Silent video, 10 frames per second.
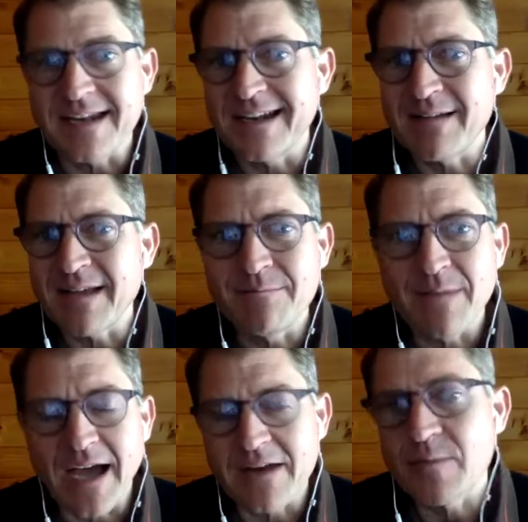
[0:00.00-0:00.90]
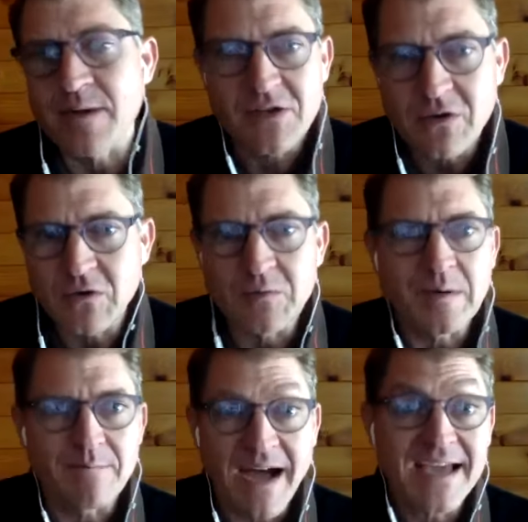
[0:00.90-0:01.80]
And I don't know about you,
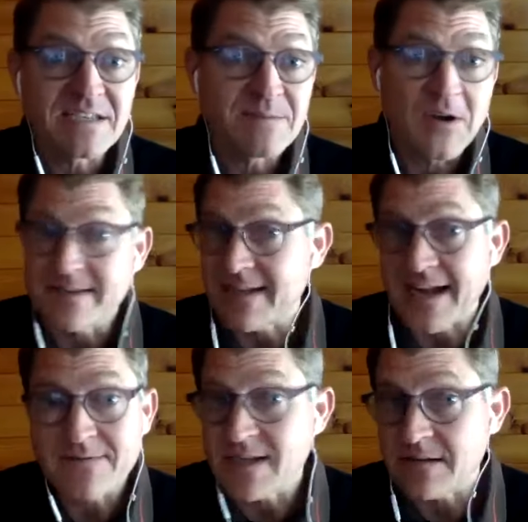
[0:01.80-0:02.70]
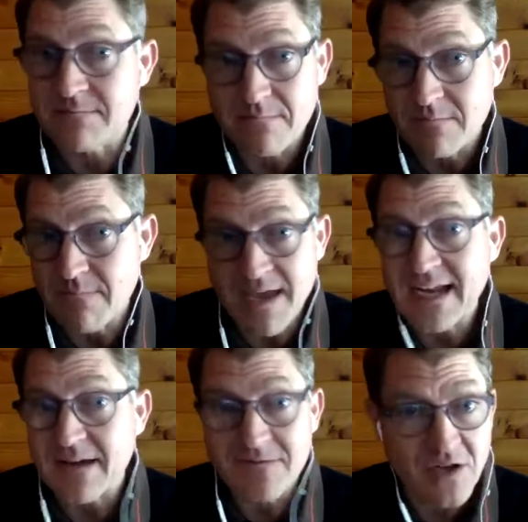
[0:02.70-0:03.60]
but my experience, and I've done
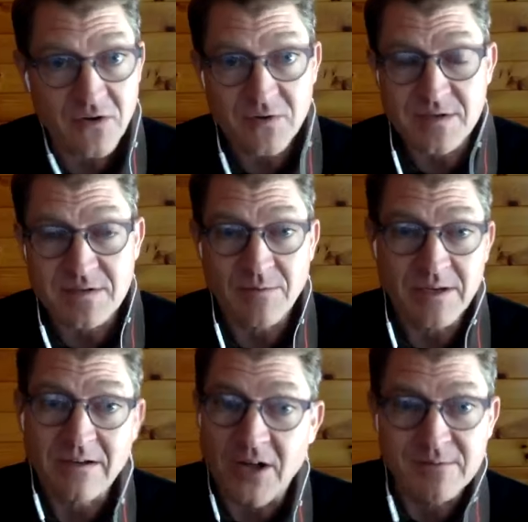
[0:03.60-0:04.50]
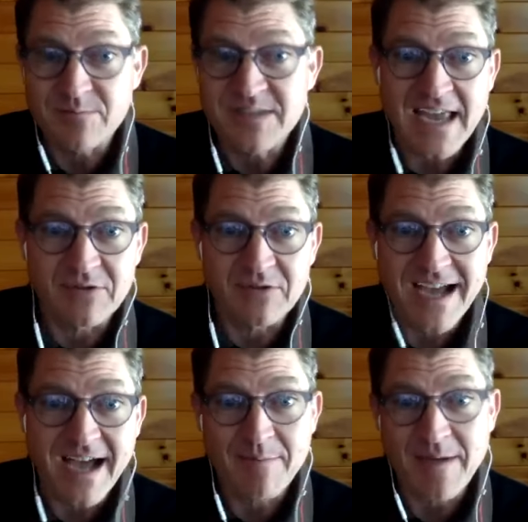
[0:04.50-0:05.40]
many of those, we call them
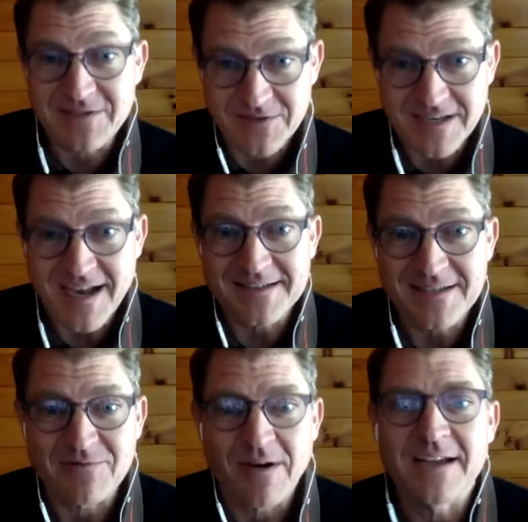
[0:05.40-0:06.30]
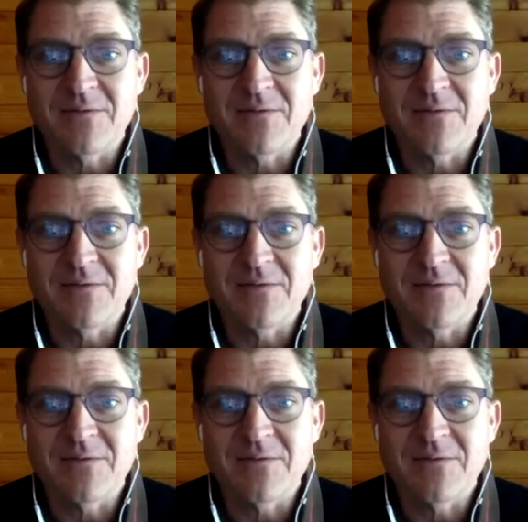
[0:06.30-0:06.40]
tabletop exercises, right?